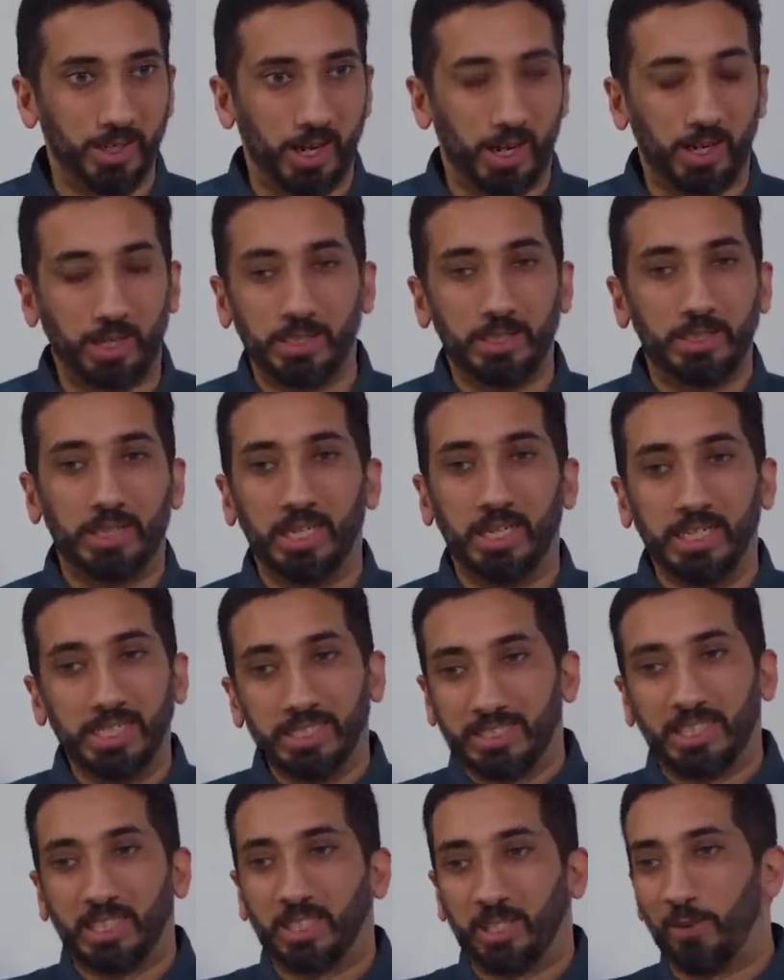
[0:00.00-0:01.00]
are
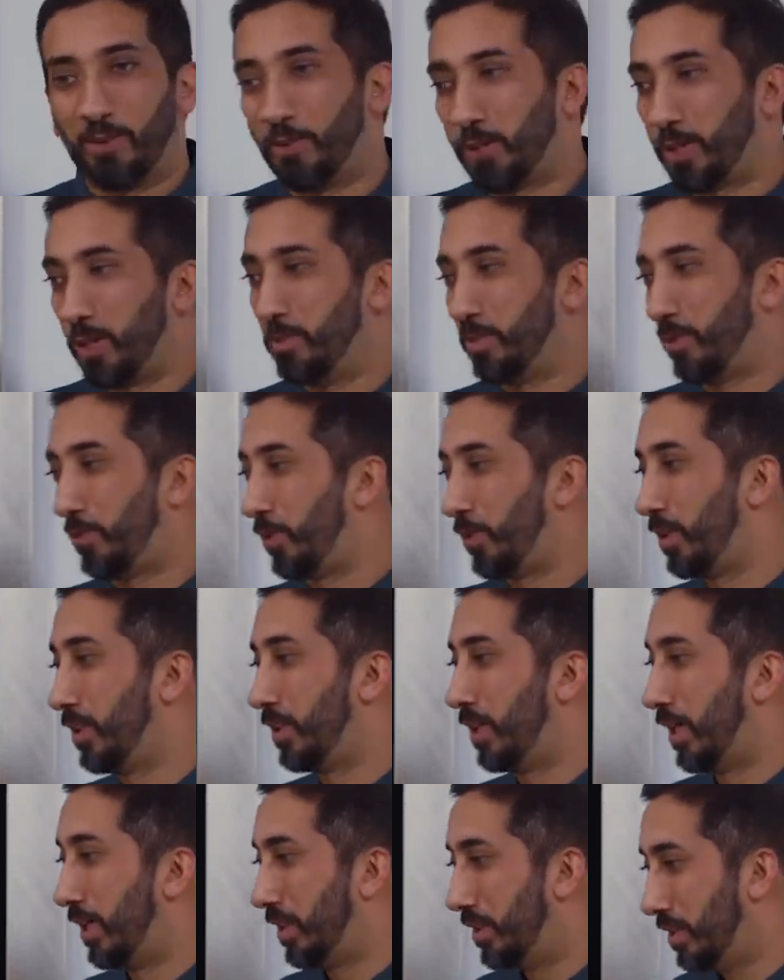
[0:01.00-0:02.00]
insignificant before
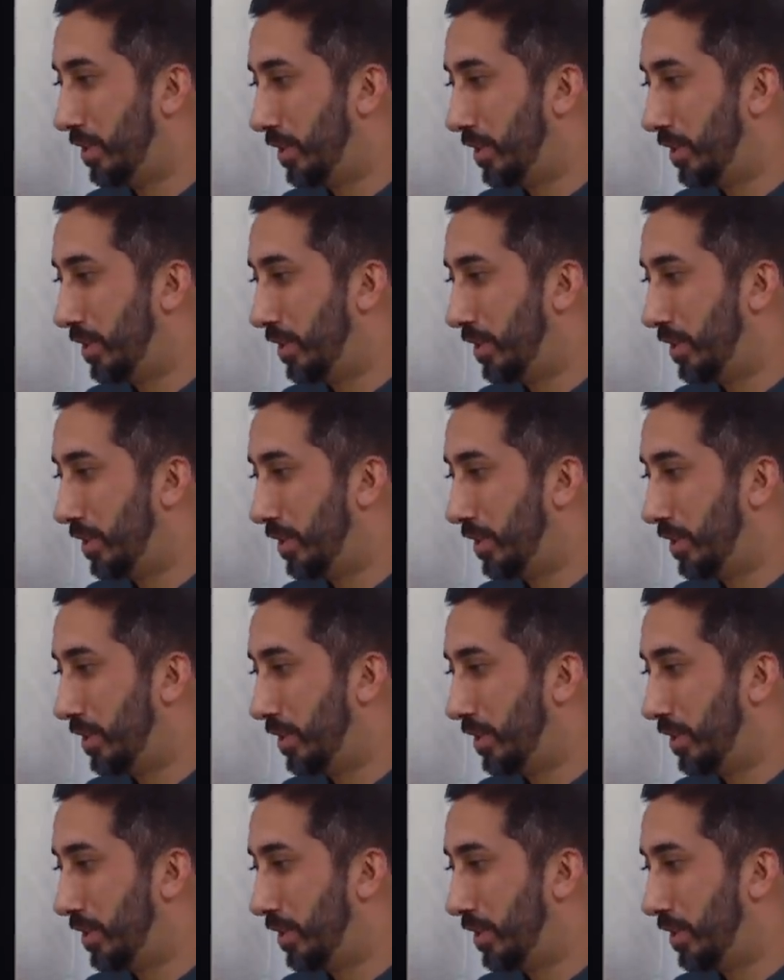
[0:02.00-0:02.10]
Allah.